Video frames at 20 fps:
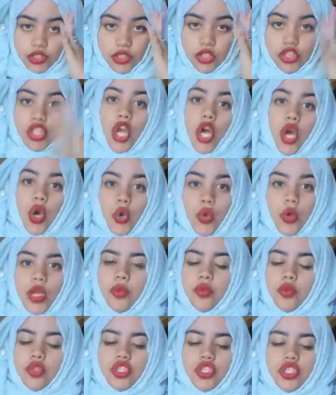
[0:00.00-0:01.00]
no,
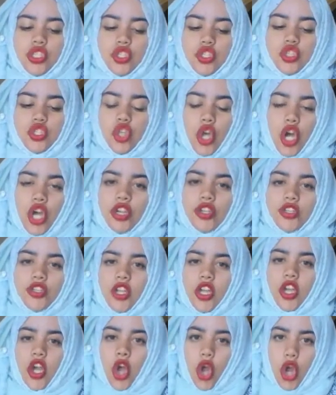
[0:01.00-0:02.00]
it was just not
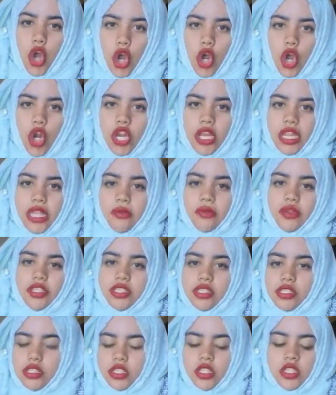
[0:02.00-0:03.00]
on. It
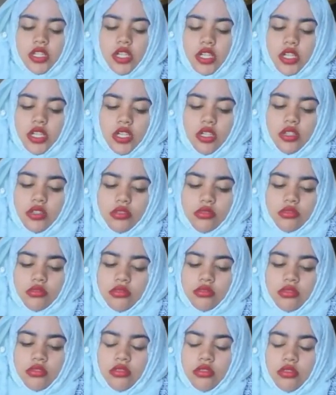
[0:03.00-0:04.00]
was
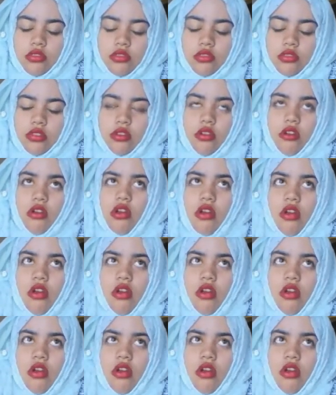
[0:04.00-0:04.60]
no.